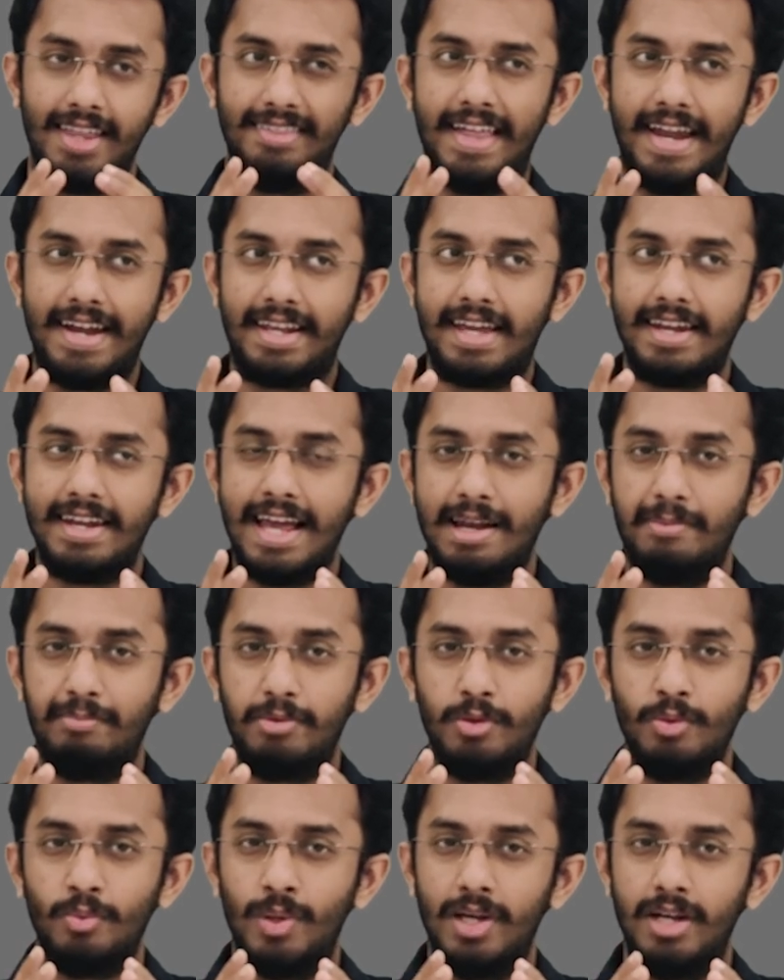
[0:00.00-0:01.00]
that can
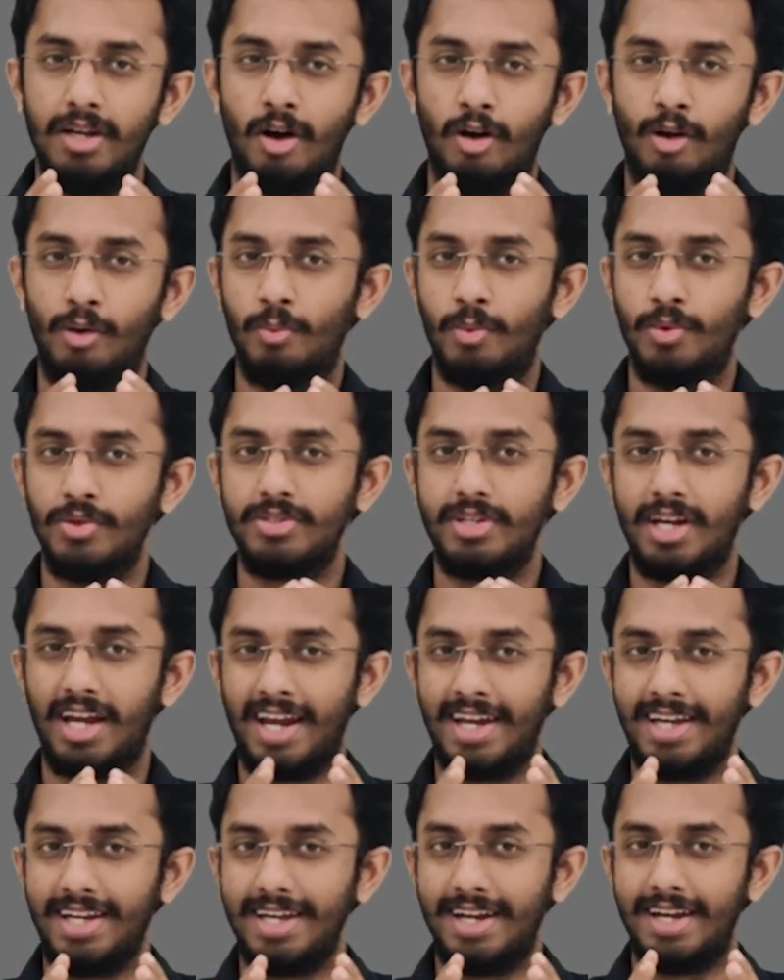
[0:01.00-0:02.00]
help you win almost
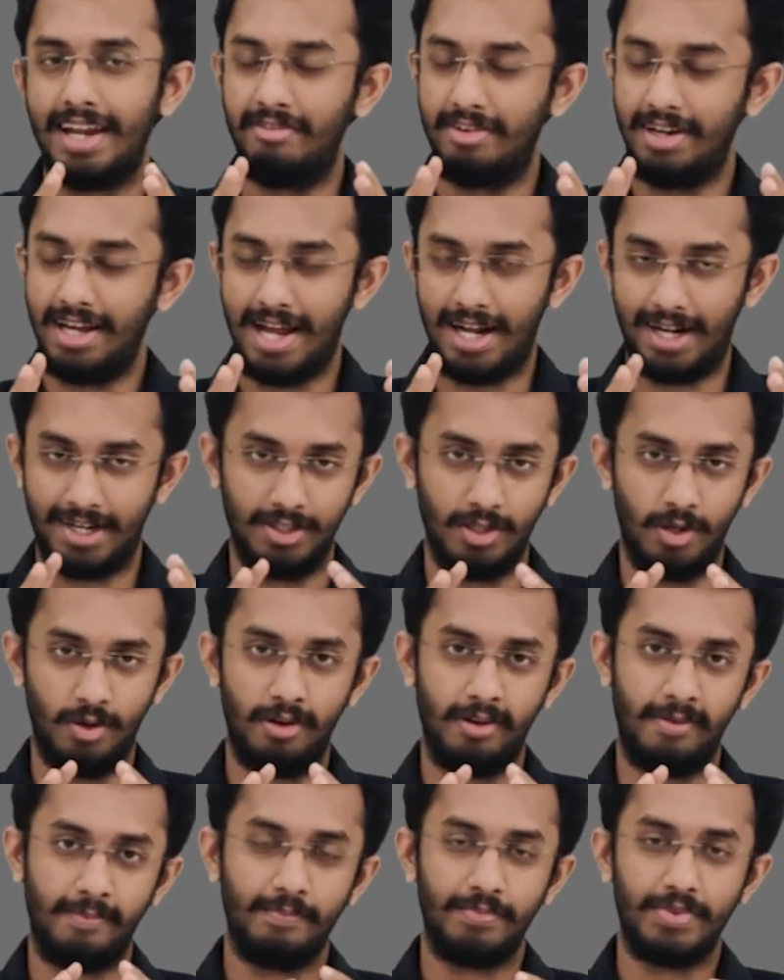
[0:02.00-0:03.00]
any and every hackathon.